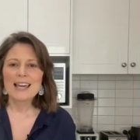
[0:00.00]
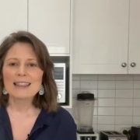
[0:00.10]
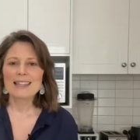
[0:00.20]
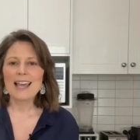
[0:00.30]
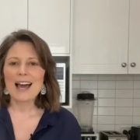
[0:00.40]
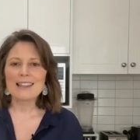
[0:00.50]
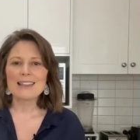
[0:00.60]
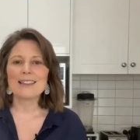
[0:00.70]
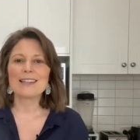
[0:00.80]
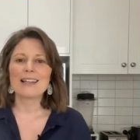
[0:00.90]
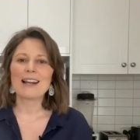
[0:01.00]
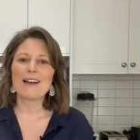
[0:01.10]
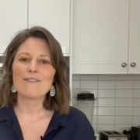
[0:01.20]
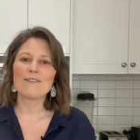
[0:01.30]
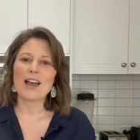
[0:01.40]
The other thing that
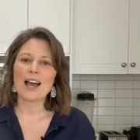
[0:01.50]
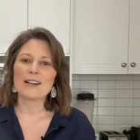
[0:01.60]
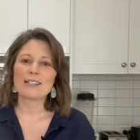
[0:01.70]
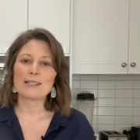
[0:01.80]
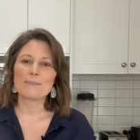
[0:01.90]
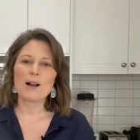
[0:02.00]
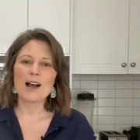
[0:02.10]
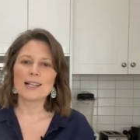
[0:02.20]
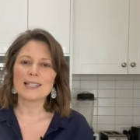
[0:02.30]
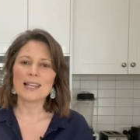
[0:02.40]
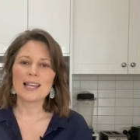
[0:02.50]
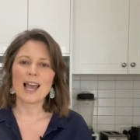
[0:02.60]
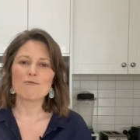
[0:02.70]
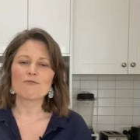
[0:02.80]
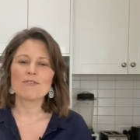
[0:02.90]
I found surprising
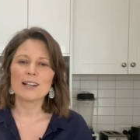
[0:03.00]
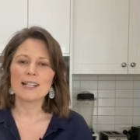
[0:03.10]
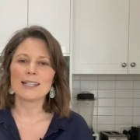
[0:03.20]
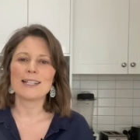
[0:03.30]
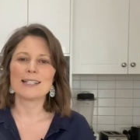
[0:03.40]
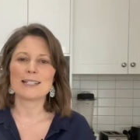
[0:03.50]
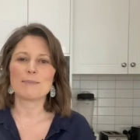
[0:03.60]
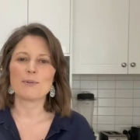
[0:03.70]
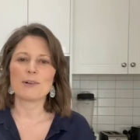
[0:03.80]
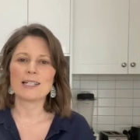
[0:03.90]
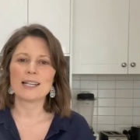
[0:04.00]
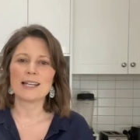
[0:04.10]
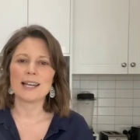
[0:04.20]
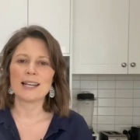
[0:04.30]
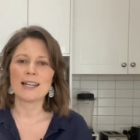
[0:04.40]
and really
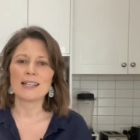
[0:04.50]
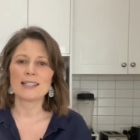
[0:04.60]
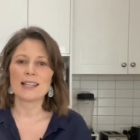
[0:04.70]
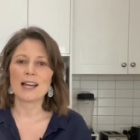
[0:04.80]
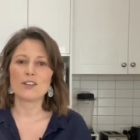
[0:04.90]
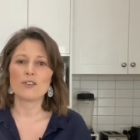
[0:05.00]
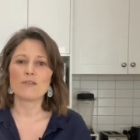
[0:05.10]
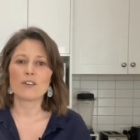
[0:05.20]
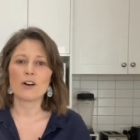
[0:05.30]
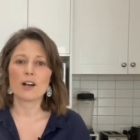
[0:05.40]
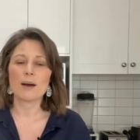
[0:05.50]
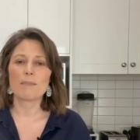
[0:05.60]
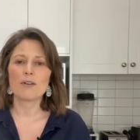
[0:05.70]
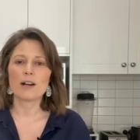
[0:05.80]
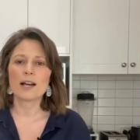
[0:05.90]
disappointing is that you've got a
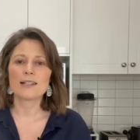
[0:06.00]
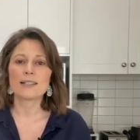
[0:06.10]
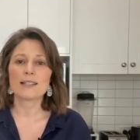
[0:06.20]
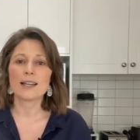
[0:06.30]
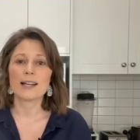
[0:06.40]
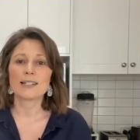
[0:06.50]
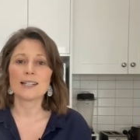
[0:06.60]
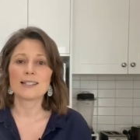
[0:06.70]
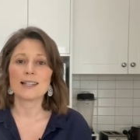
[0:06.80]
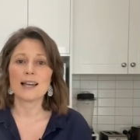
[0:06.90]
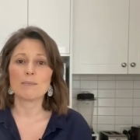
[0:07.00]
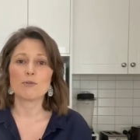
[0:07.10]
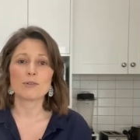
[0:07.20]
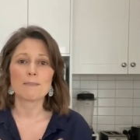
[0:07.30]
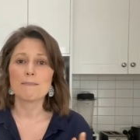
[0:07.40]
product that is
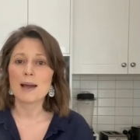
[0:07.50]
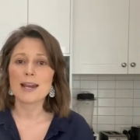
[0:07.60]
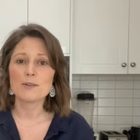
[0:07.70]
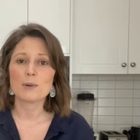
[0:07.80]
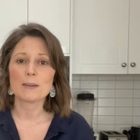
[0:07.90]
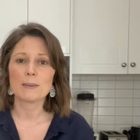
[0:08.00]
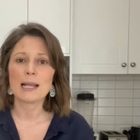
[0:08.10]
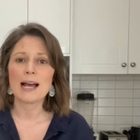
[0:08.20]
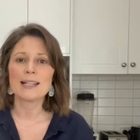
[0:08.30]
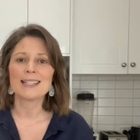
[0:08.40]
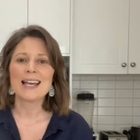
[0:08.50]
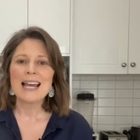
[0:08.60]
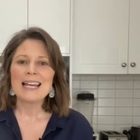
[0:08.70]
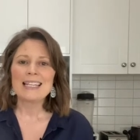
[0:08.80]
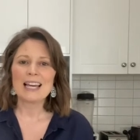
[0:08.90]
labeled Made with Plants,
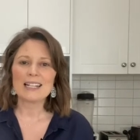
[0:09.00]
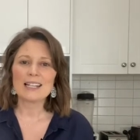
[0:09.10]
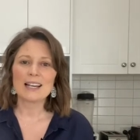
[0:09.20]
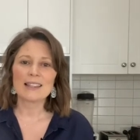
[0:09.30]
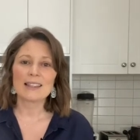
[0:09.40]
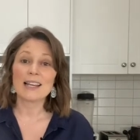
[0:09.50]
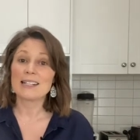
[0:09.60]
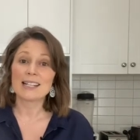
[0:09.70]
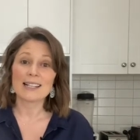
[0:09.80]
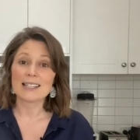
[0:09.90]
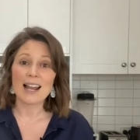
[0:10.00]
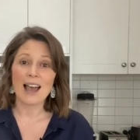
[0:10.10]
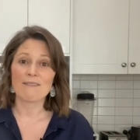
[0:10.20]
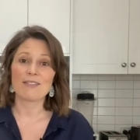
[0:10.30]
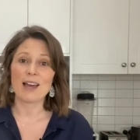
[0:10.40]
yet it doesn't
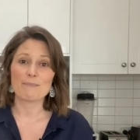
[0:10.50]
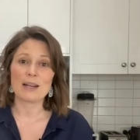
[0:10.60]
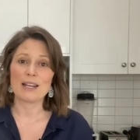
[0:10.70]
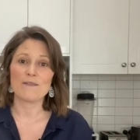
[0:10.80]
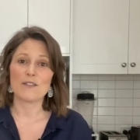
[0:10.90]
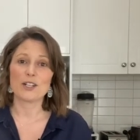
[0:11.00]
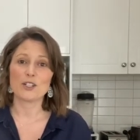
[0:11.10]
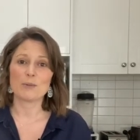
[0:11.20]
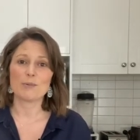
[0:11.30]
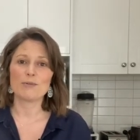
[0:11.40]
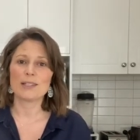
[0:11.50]
have that many vegetables